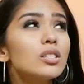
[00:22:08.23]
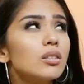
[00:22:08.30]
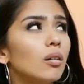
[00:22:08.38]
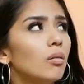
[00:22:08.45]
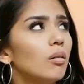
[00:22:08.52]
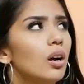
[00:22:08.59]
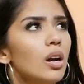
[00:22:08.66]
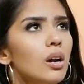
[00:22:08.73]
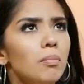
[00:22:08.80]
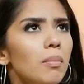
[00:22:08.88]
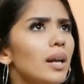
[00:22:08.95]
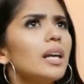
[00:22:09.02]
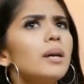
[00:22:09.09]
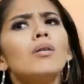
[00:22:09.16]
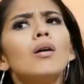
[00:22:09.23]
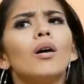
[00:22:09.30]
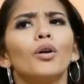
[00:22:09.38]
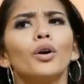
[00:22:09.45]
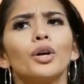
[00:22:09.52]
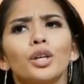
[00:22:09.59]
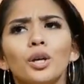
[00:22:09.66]
Also, malay
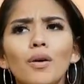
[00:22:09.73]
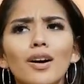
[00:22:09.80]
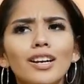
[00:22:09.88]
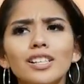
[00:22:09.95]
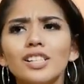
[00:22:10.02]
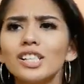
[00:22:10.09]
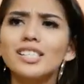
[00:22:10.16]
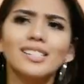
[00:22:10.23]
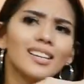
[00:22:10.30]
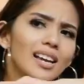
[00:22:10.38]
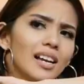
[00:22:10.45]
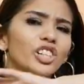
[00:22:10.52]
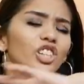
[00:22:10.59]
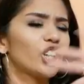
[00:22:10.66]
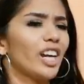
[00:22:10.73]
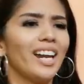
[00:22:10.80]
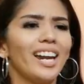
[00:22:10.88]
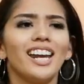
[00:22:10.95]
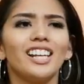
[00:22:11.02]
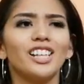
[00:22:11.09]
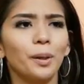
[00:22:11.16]
mo, you want to just
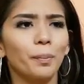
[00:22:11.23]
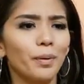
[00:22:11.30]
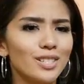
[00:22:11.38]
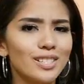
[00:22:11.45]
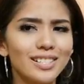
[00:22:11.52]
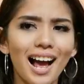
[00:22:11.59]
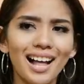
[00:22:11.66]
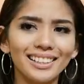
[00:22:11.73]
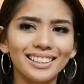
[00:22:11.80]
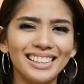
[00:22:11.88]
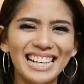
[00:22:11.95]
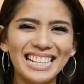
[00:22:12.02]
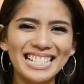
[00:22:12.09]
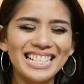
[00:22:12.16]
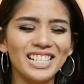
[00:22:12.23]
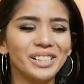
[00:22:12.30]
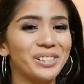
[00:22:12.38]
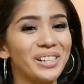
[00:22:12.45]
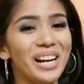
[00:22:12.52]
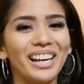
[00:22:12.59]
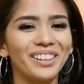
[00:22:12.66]
change your personality
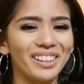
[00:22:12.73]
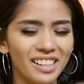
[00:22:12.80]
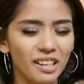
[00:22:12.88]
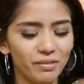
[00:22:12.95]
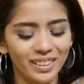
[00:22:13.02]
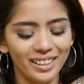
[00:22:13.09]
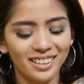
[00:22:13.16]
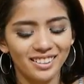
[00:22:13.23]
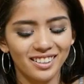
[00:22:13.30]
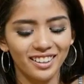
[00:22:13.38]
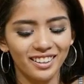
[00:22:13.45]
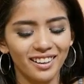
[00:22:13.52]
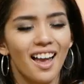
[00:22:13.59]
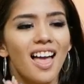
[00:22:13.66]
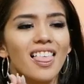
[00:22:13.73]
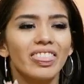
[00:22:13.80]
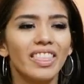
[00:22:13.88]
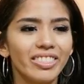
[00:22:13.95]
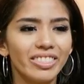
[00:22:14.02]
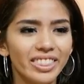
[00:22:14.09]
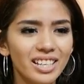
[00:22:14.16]
and try out a different nail color.
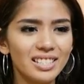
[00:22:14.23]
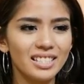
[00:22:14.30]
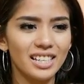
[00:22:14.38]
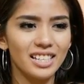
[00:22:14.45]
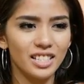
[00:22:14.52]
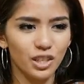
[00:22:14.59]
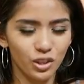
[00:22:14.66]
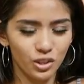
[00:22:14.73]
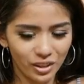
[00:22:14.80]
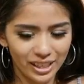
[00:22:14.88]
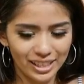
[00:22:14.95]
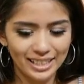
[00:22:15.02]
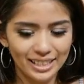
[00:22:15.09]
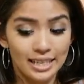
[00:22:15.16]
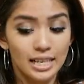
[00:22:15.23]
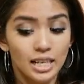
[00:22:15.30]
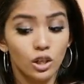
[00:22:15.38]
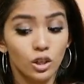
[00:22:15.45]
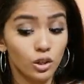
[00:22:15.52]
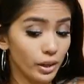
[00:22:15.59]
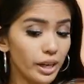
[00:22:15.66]
Then this is a
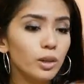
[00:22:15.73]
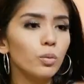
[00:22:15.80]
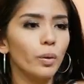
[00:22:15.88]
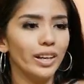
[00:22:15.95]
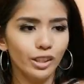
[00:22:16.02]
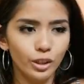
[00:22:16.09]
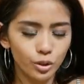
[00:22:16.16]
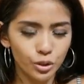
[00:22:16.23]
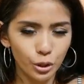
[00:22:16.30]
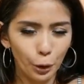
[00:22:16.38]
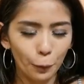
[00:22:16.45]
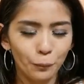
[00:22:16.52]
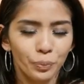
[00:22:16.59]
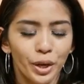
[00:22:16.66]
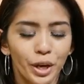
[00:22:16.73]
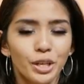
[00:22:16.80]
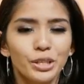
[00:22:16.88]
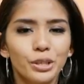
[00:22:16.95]
great, great way to do so.